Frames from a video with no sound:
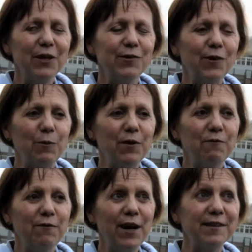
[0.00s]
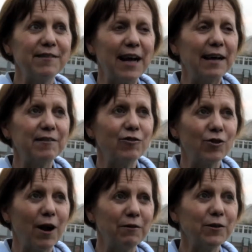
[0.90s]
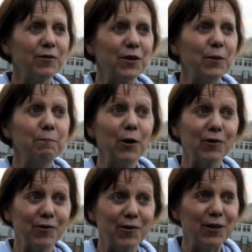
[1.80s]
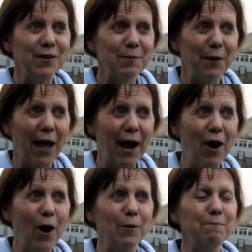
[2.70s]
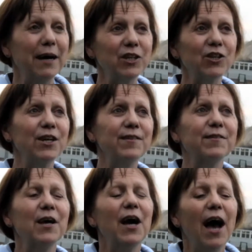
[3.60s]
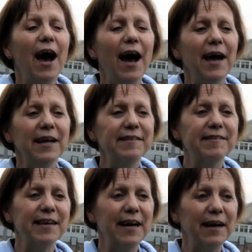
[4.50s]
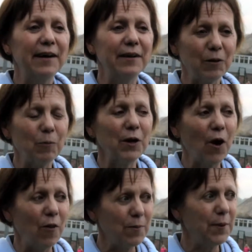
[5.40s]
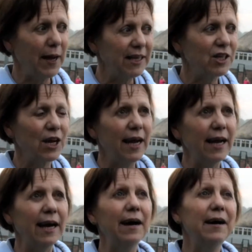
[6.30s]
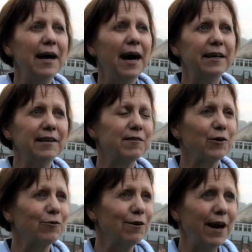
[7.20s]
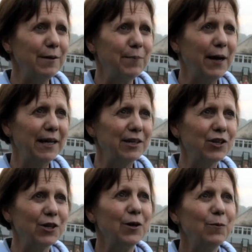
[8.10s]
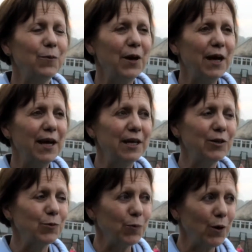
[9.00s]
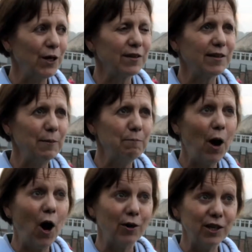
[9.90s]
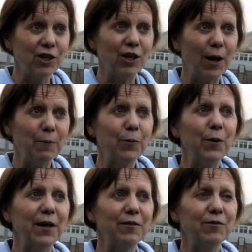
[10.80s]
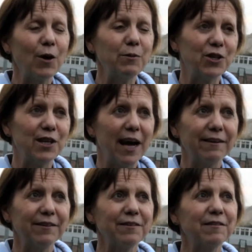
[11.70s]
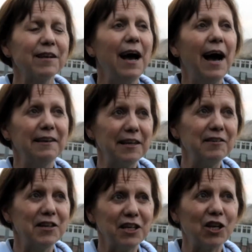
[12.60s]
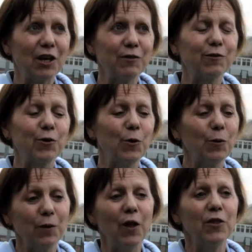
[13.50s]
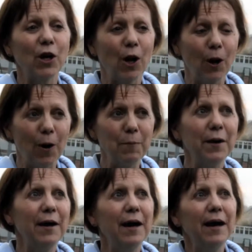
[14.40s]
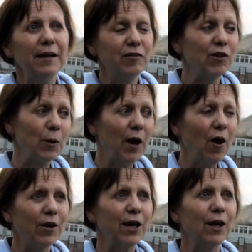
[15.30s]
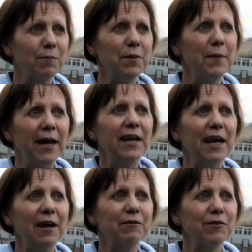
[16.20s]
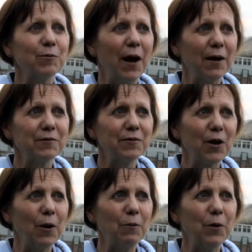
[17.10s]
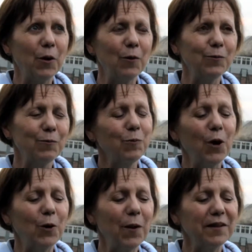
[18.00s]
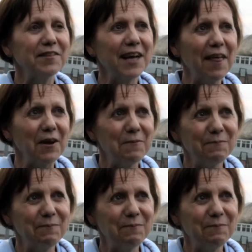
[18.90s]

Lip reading: So we first had to travel to Buxton to play our home matches until we got the pitch here, and it's a great pitch which works in partnership with Derbyshire Dales and Anthony Gell's school and the club, and Derwent Hockey Club, the men are here as well, so we all work well together.